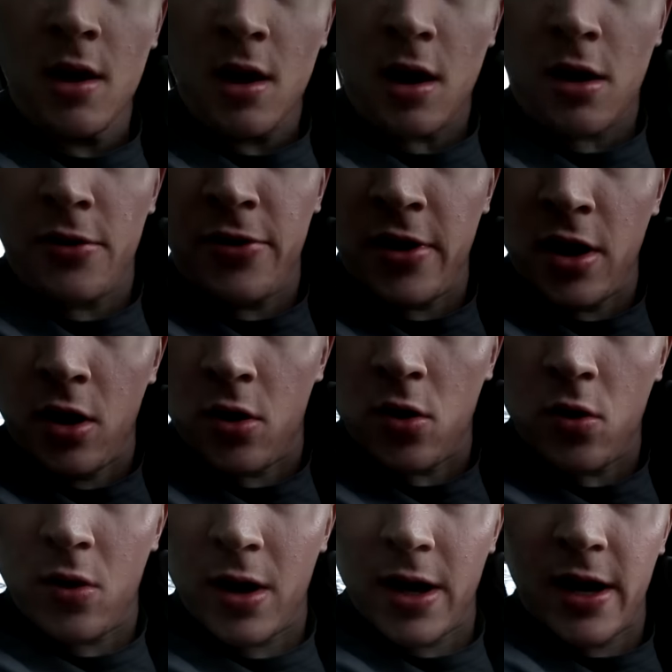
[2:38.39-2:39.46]

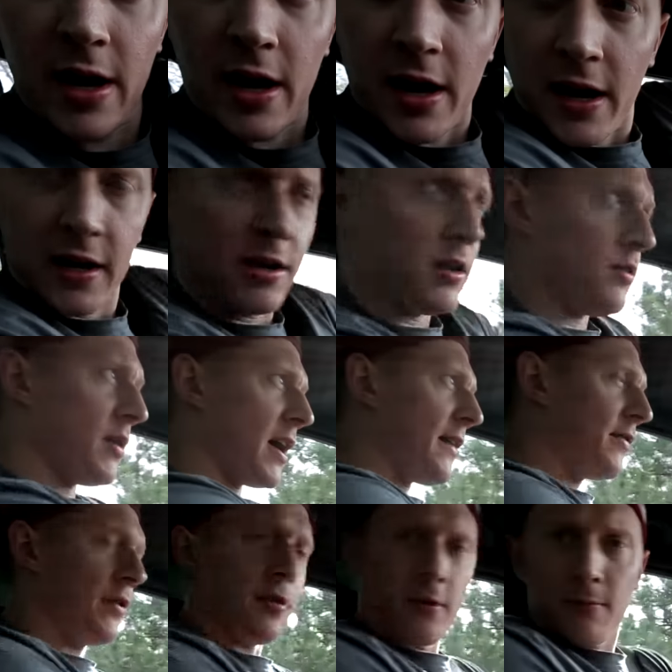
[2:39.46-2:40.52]
Although, I do
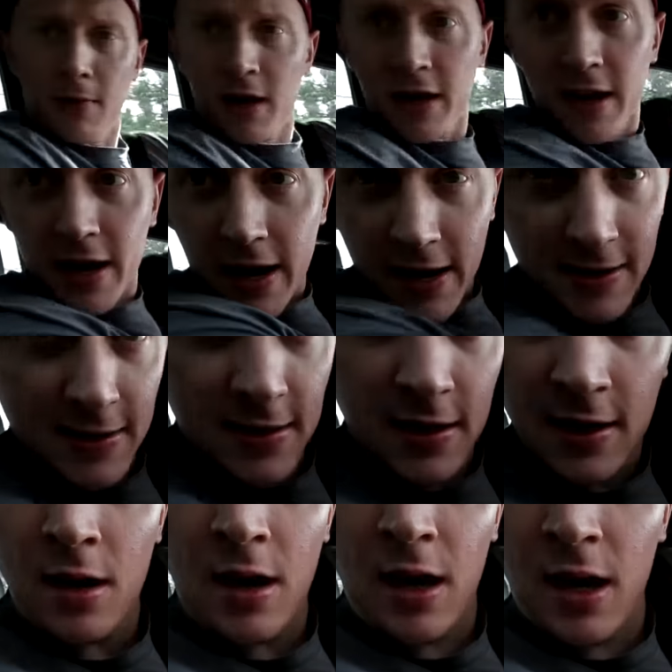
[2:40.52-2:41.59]
have to admit guys,
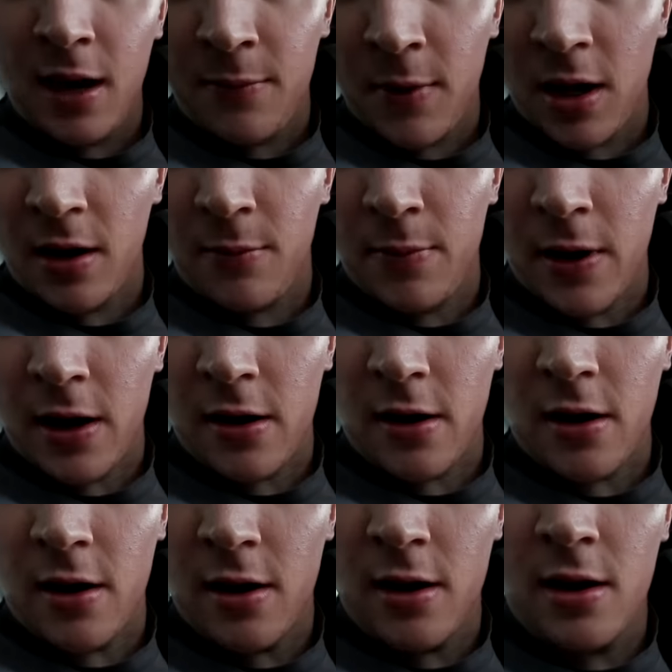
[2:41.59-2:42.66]
I am getting
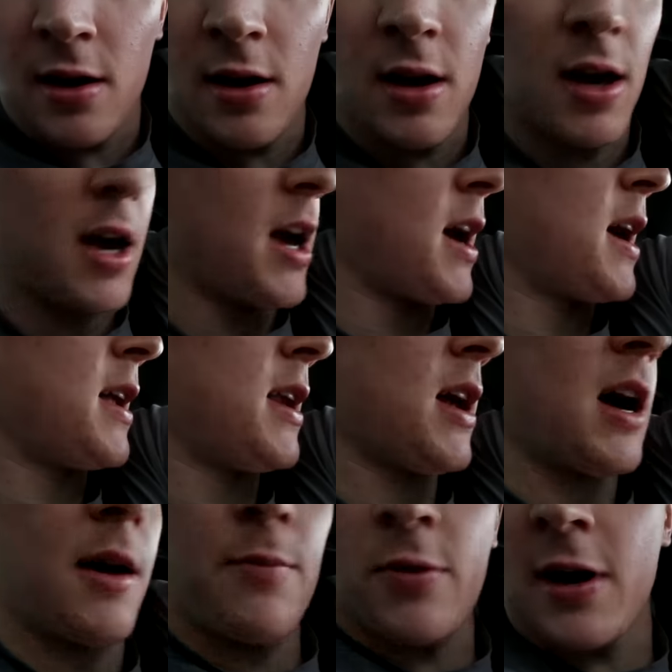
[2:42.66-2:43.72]
better at
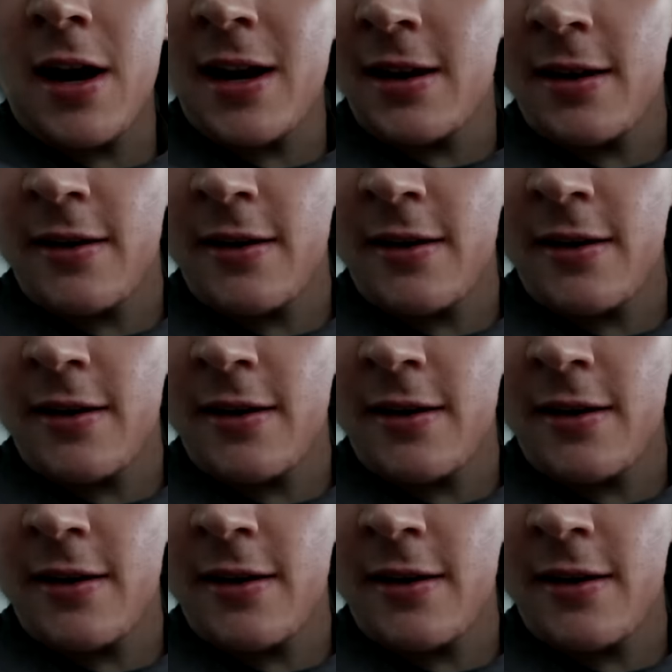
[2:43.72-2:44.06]
operating